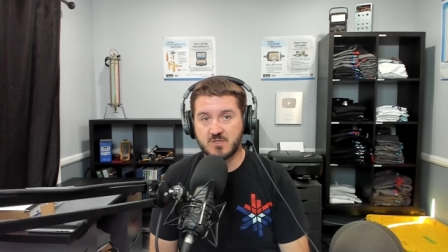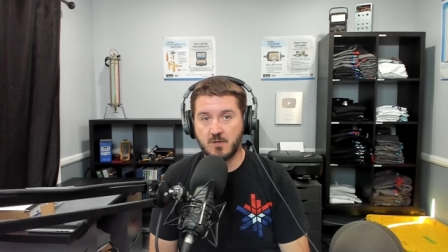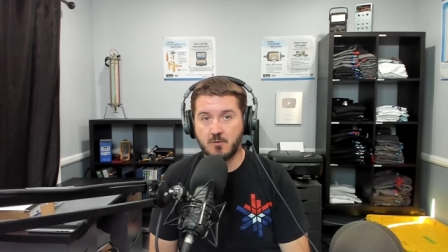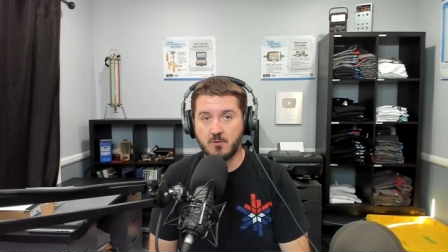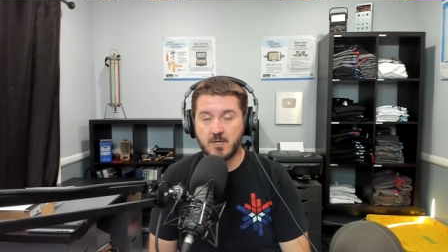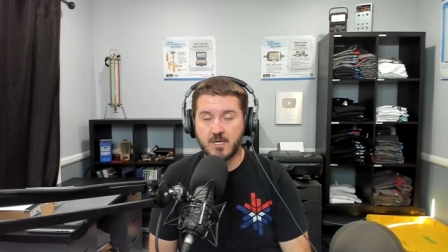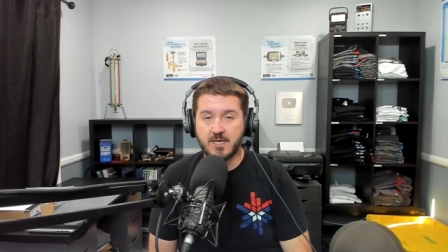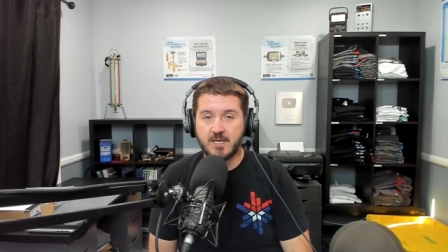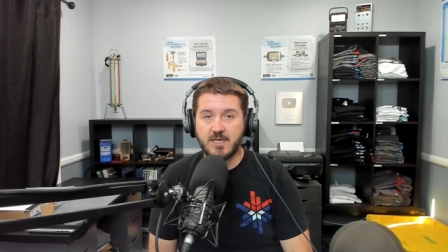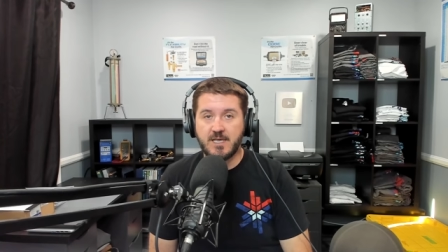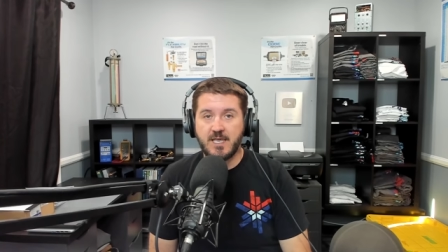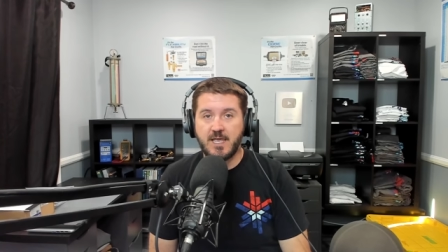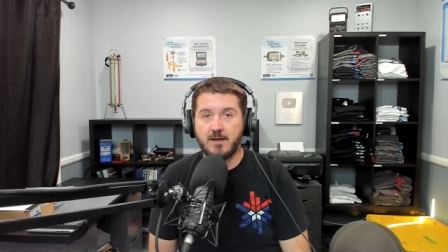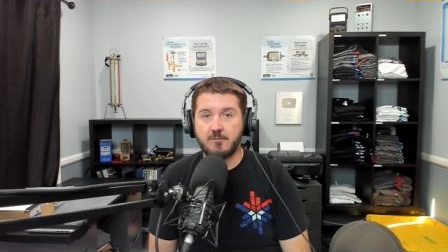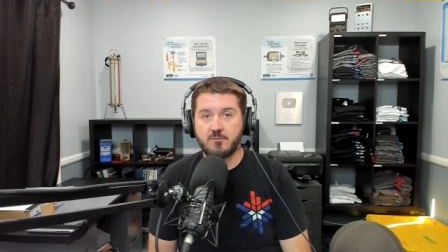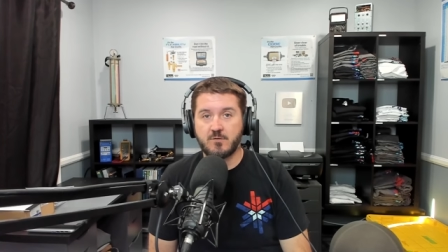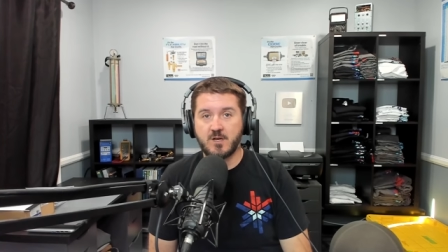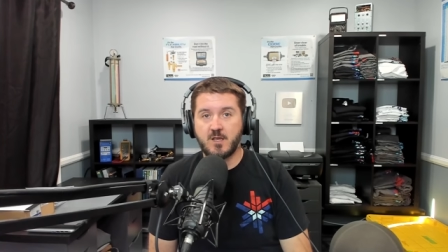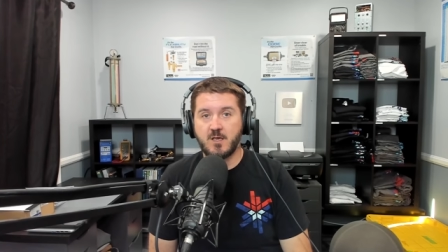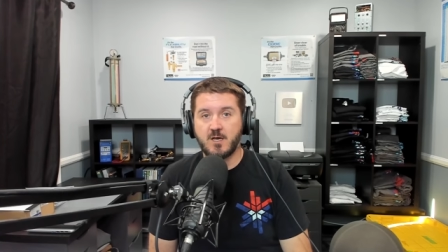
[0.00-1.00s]
So
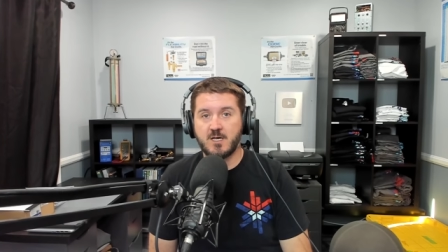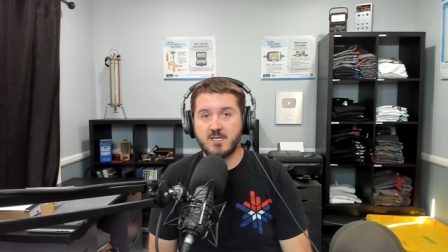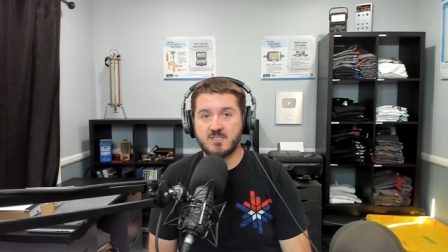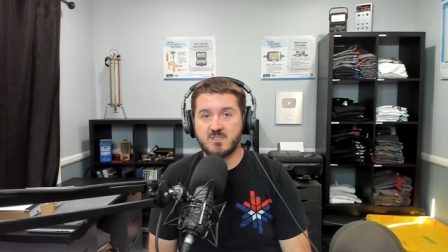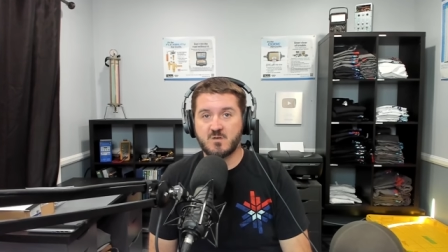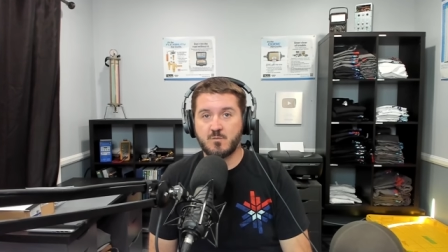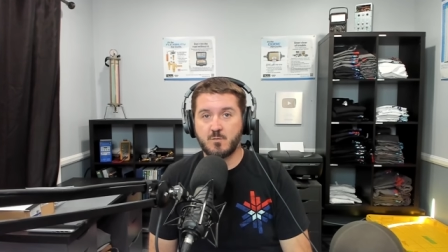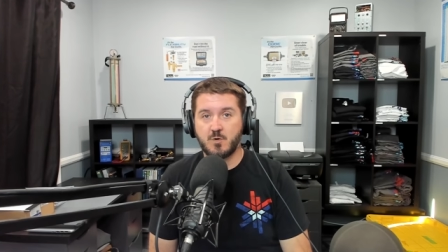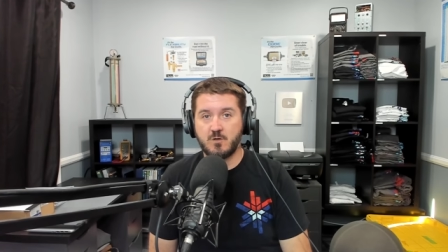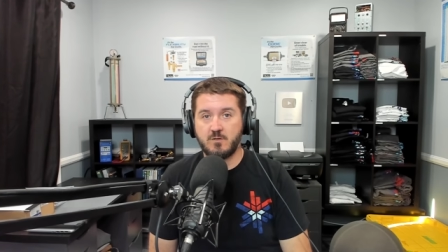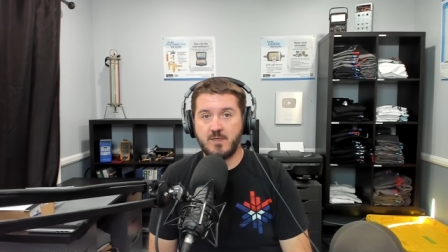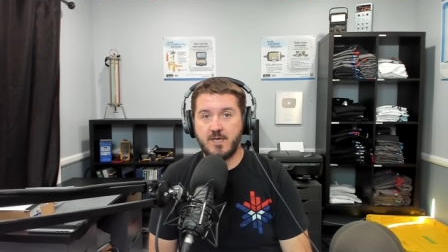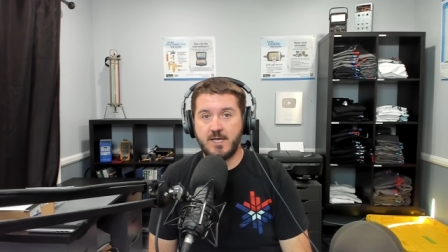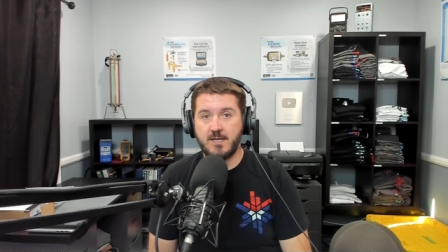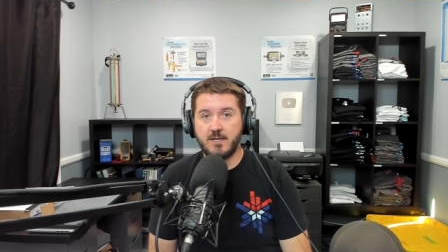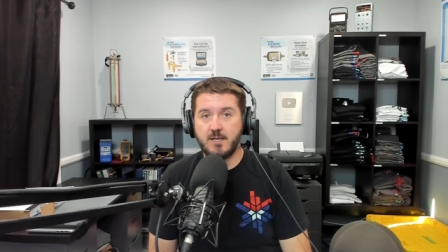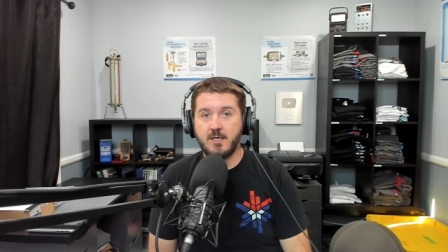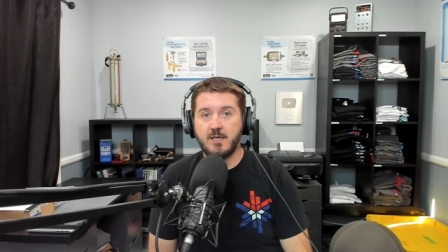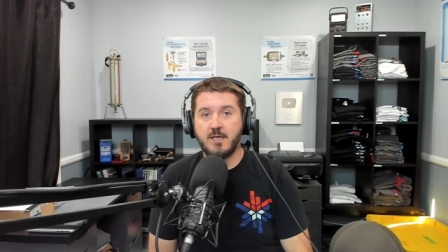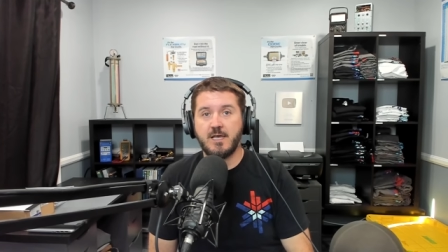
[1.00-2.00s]
every customer
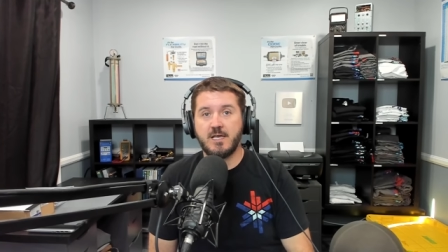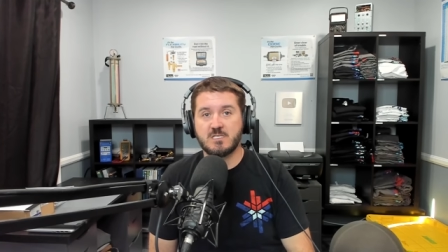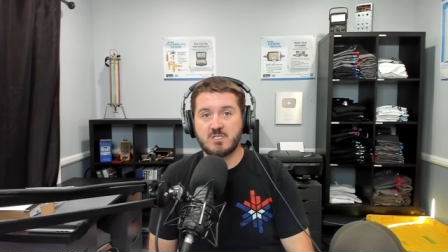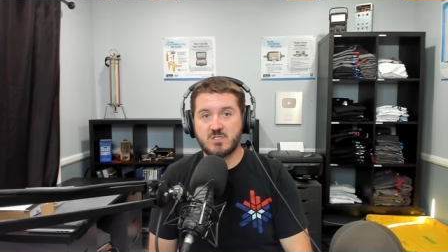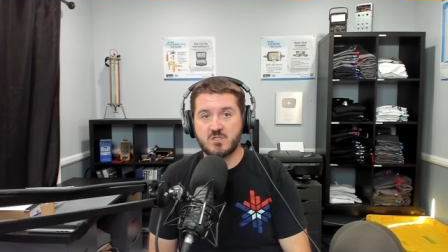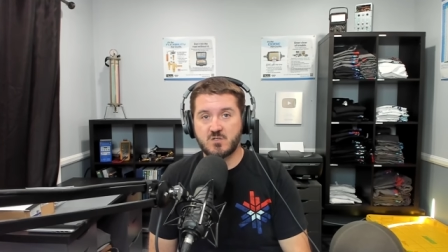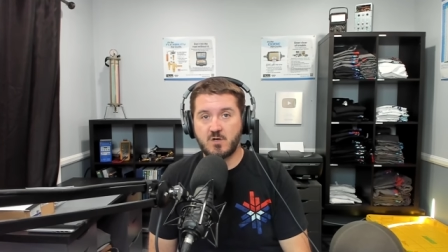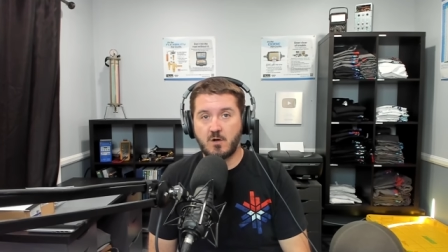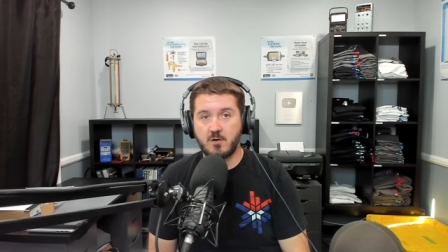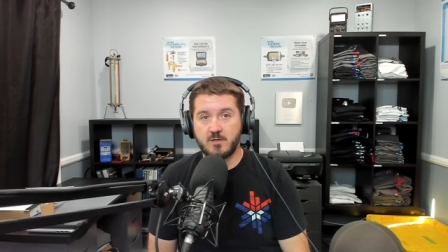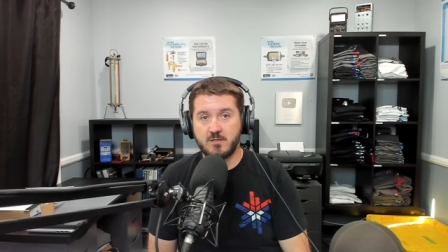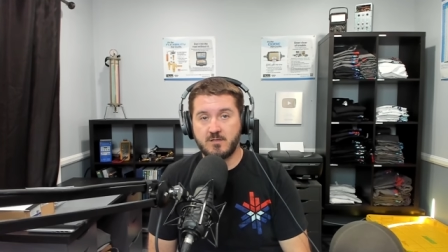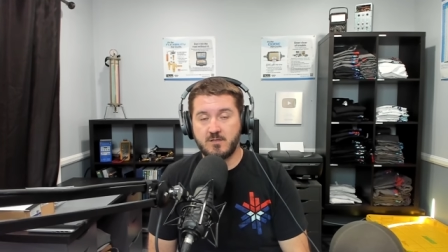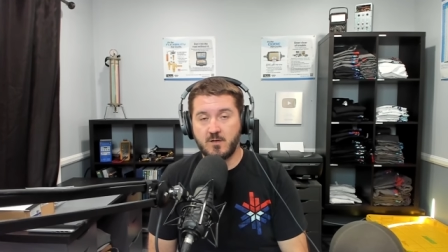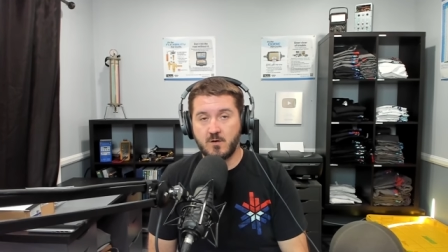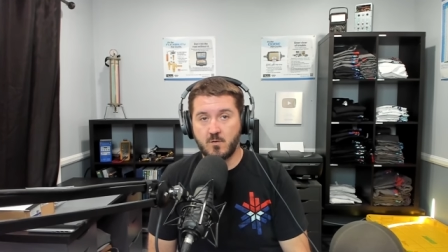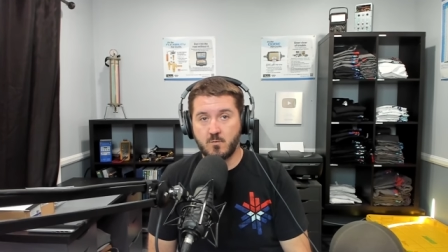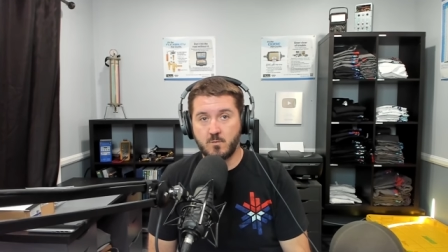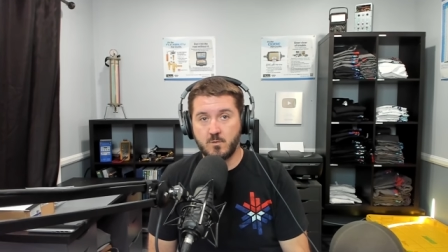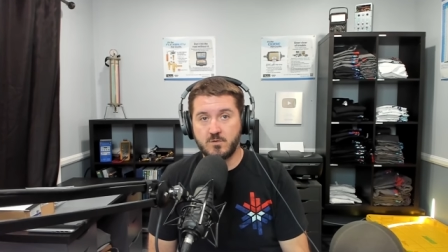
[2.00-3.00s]
that has started
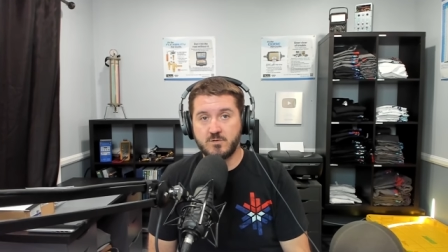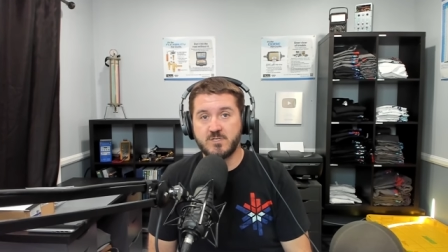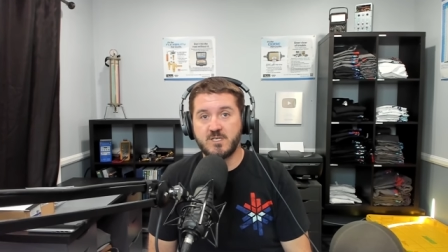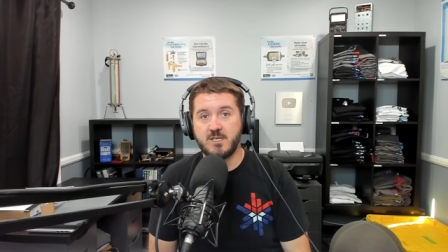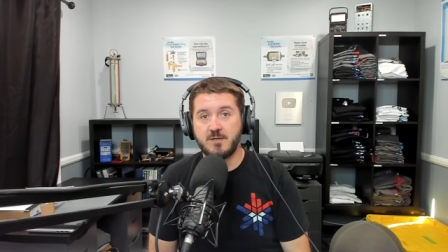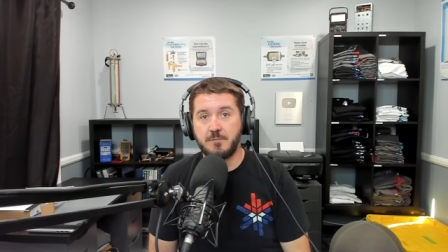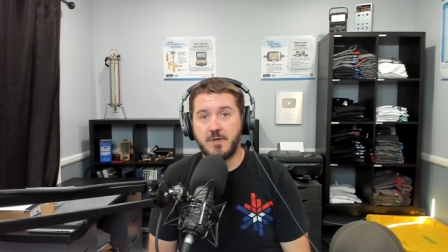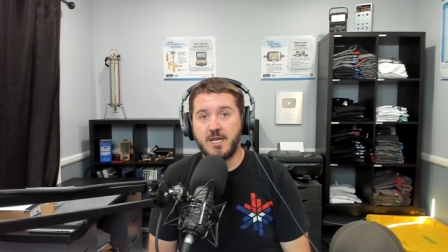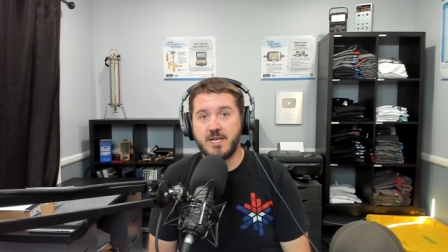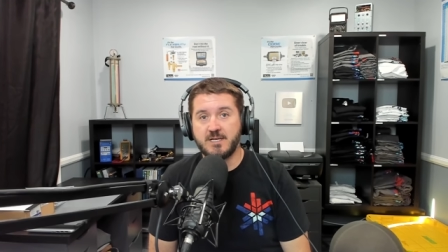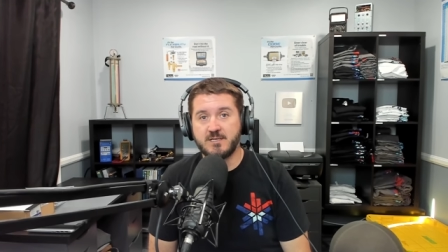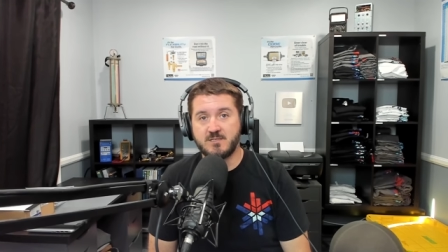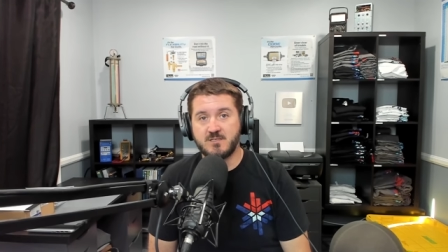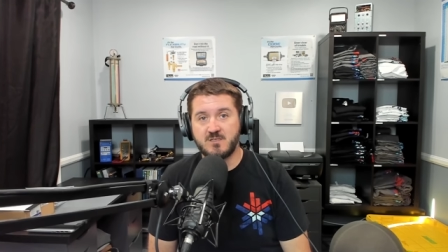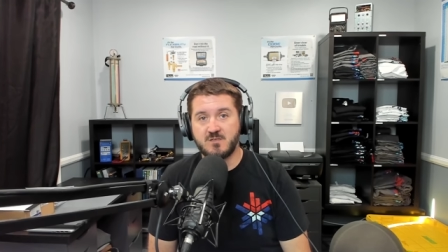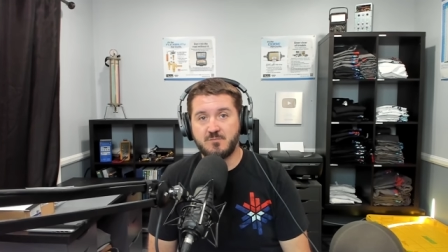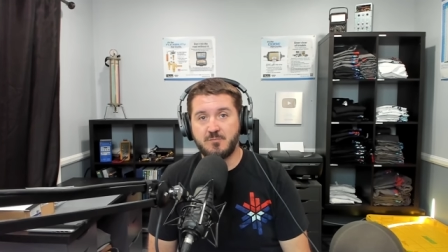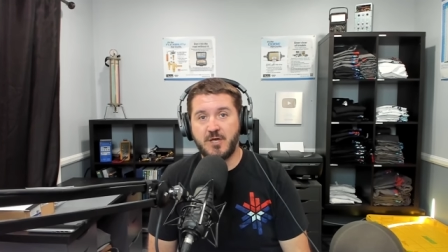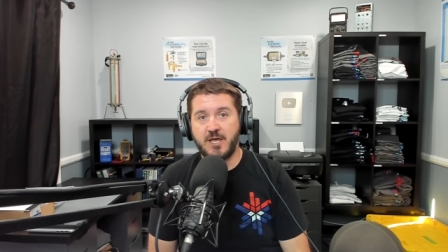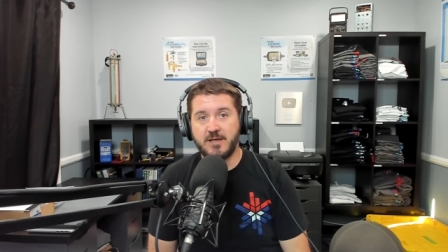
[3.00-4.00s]
their routine
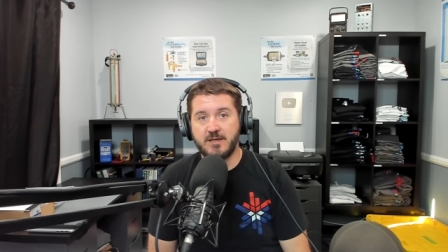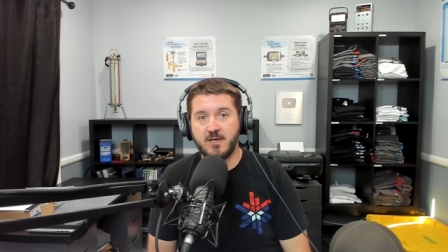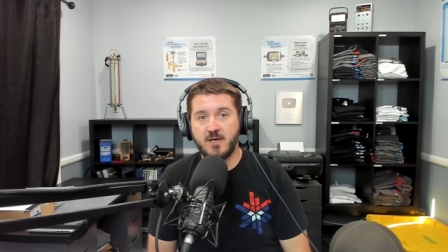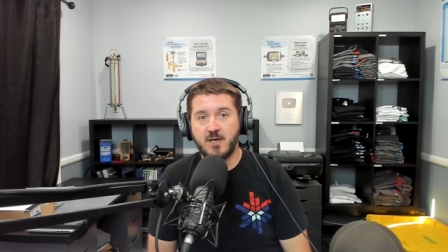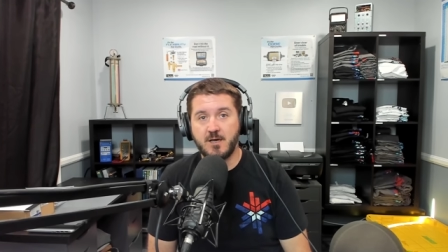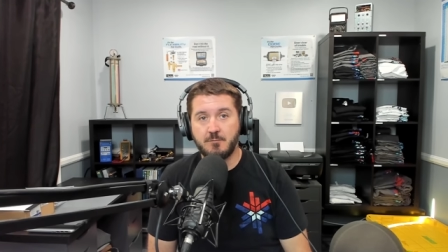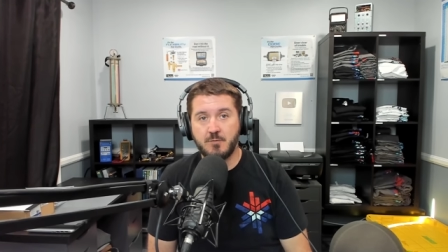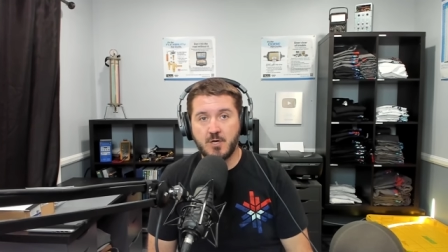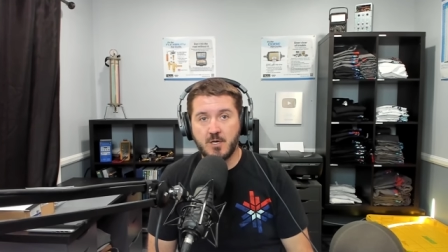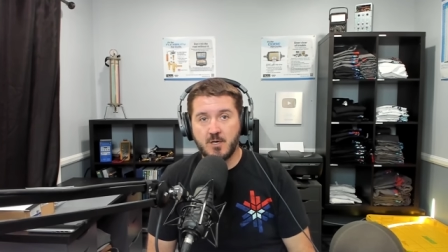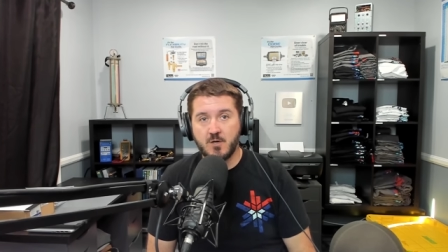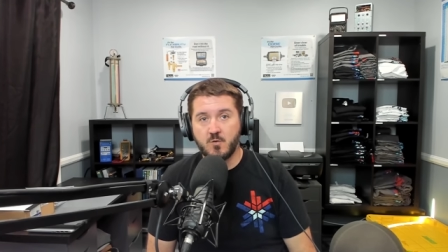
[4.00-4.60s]
maintenances back up,